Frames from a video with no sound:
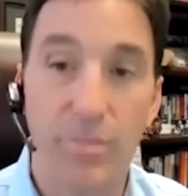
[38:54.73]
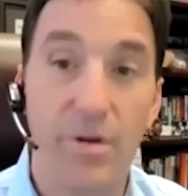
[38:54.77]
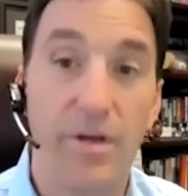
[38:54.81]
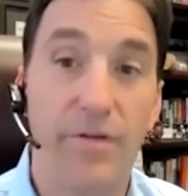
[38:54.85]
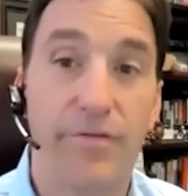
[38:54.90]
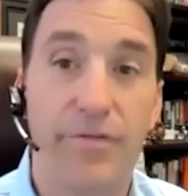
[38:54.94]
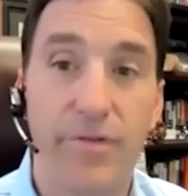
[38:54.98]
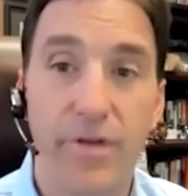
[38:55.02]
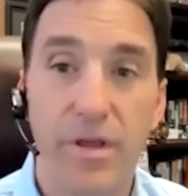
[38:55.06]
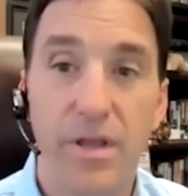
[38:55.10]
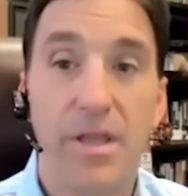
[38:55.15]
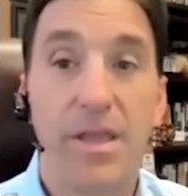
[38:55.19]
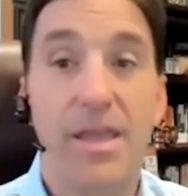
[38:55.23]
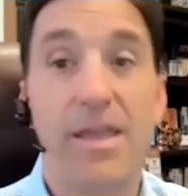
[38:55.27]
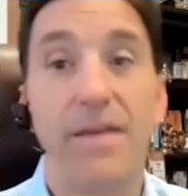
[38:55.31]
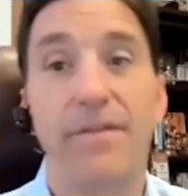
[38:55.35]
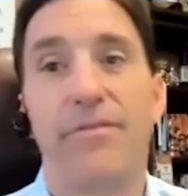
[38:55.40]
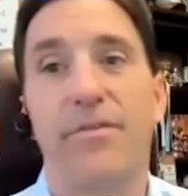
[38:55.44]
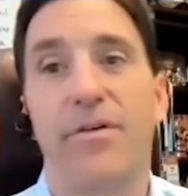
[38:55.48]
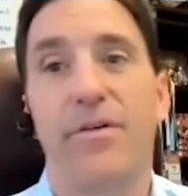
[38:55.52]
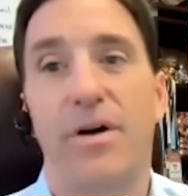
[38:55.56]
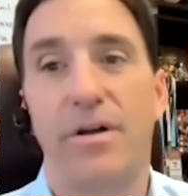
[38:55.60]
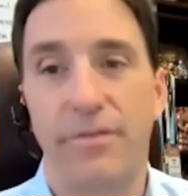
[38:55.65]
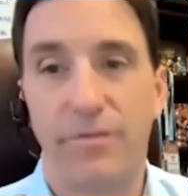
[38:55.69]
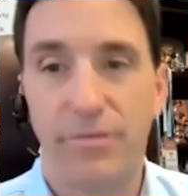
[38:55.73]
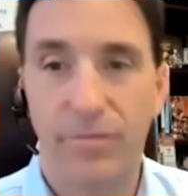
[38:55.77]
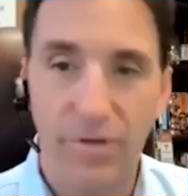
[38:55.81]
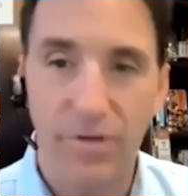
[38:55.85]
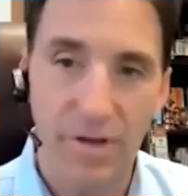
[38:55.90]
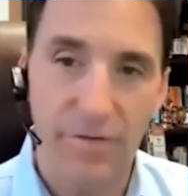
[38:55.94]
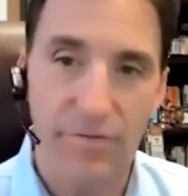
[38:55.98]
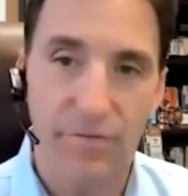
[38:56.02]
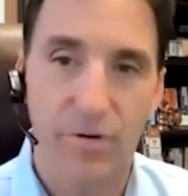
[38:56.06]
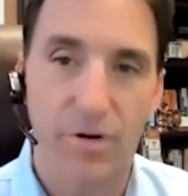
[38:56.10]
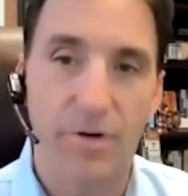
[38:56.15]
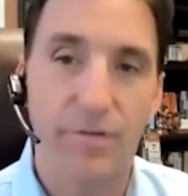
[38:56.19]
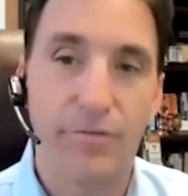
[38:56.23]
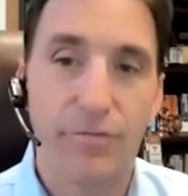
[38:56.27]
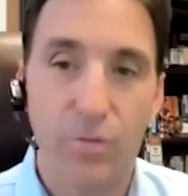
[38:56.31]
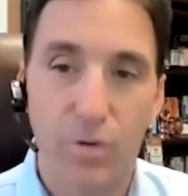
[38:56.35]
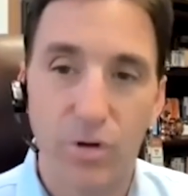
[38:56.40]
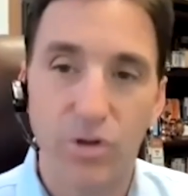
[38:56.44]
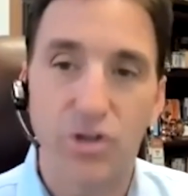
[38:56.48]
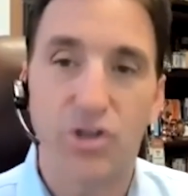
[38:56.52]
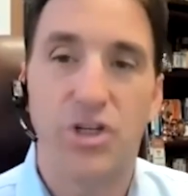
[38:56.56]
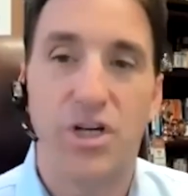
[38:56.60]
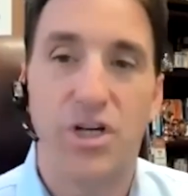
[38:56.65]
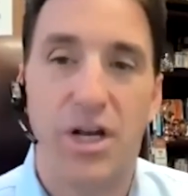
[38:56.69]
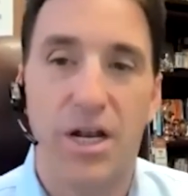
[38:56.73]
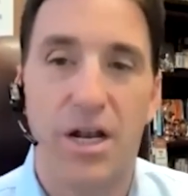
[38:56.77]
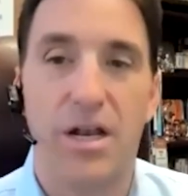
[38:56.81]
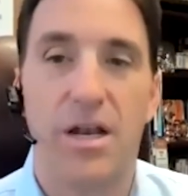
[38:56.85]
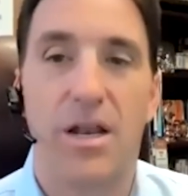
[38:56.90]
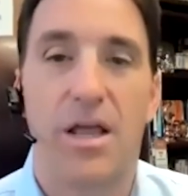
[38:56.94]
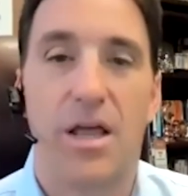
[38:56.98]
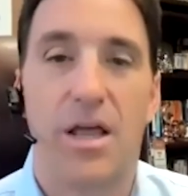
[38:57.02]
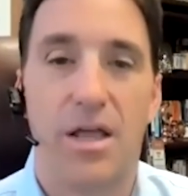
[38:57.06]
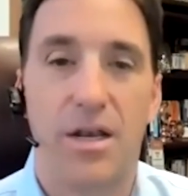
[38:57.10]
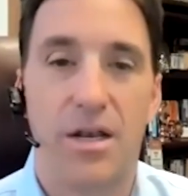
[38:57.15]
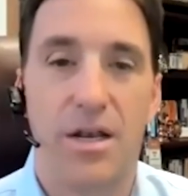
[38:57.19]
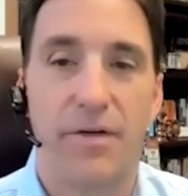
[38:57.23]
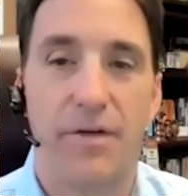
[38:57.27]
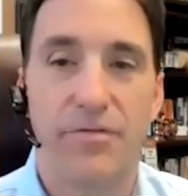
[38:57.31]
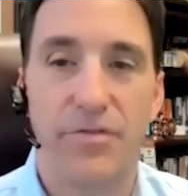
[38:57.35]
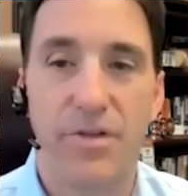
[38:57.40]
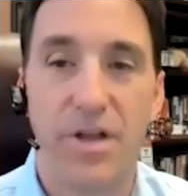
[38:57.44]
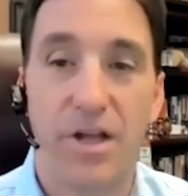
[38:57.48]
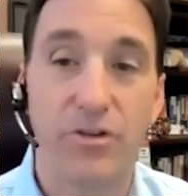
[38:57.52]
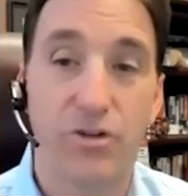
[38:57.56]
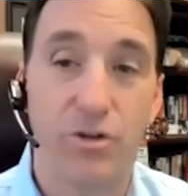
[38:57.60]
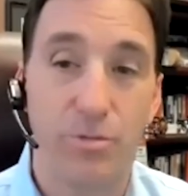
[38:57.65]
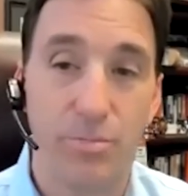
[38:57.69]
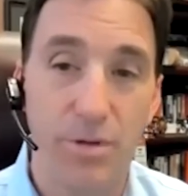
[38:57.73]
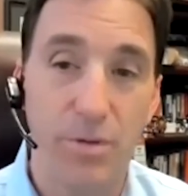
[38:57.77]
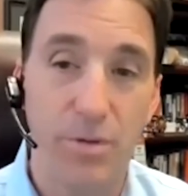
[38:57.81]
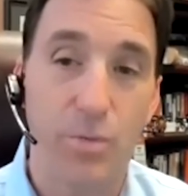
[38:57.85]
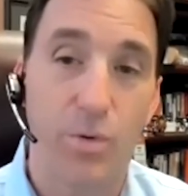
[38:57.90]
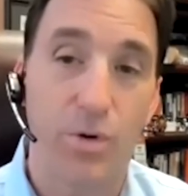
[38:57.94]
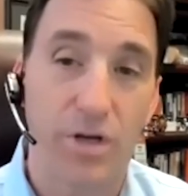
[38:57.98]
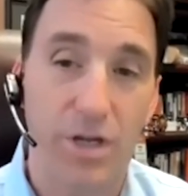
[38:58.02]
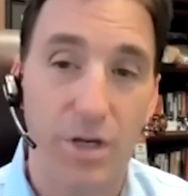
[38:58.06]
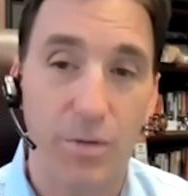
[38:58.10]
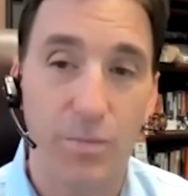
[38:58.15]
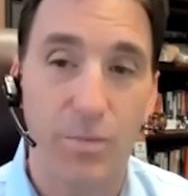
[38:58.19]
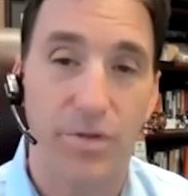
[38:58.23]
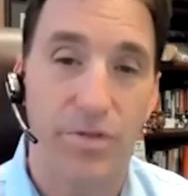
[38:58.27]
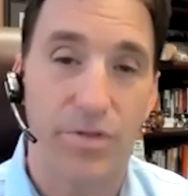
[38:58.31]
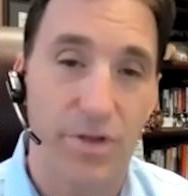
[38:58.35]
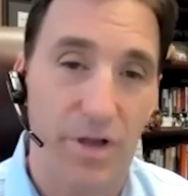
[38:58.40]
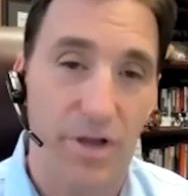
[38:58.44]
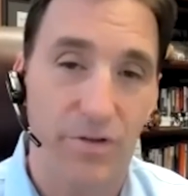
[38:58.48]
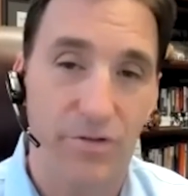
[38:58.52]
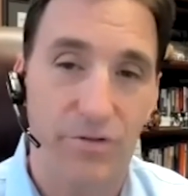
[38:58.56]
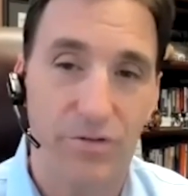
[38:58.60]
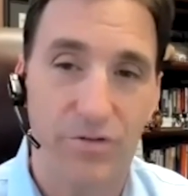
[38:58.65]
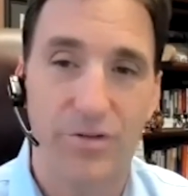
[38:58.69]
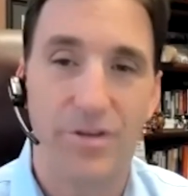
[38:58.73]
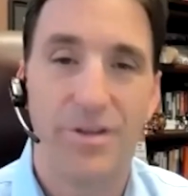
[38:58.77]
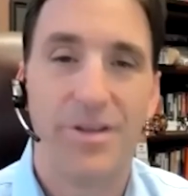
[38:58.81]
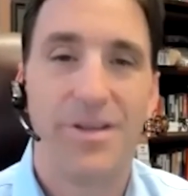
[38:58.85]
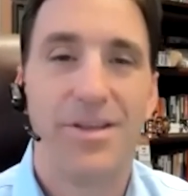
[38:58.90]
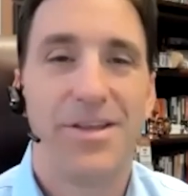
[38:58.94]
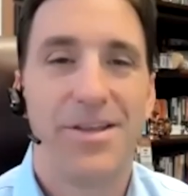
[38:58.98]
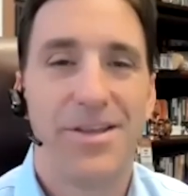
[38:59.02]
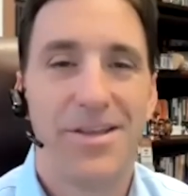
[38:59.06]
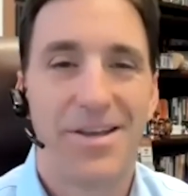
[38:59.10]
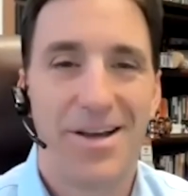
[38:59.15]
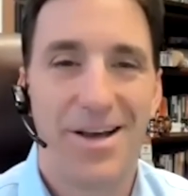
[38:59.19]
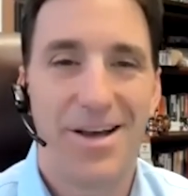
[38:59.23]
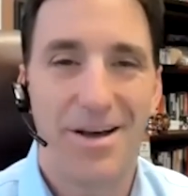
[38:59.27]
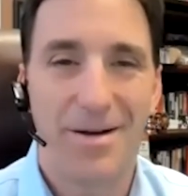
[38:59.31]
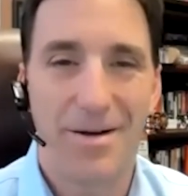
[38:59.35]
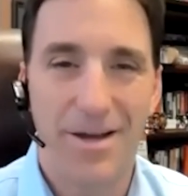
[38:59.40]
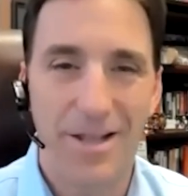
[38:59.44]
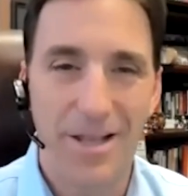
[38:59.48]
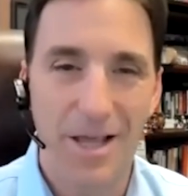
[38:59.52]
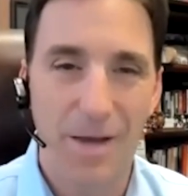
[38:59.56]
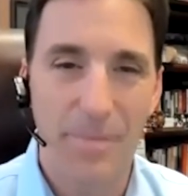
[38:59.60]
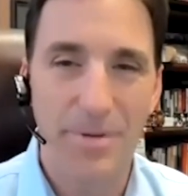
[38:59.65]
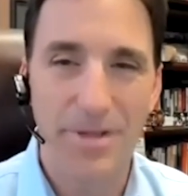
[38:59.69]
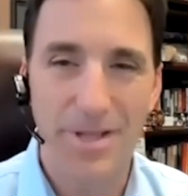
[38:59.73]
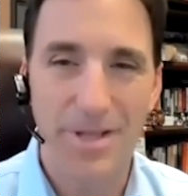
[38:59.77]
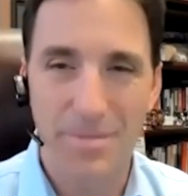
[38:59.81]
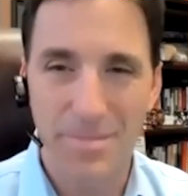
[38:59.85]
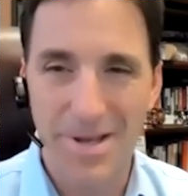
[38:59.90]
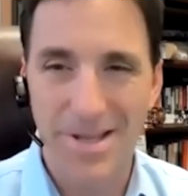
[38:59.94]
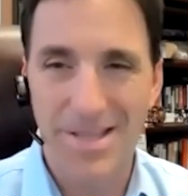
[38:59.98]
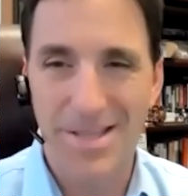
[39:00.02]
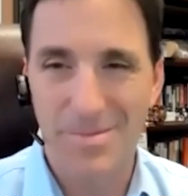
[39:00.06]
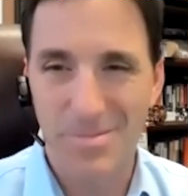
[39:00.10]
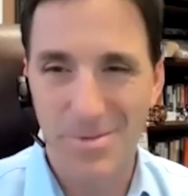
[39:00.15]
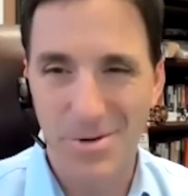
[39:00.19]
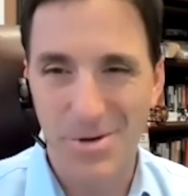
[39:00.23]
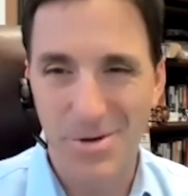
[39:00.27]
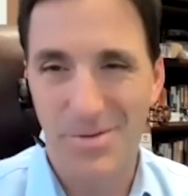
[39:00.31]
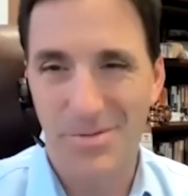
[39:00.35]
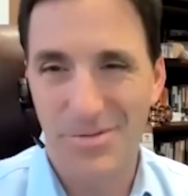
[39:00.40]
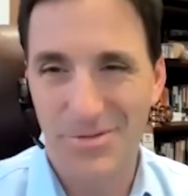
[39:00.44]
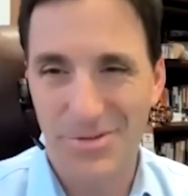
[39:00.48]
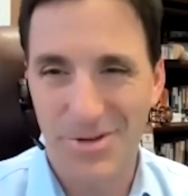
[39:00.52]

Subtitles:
if they're unfortunate enough not to be working with us on helping them make the move.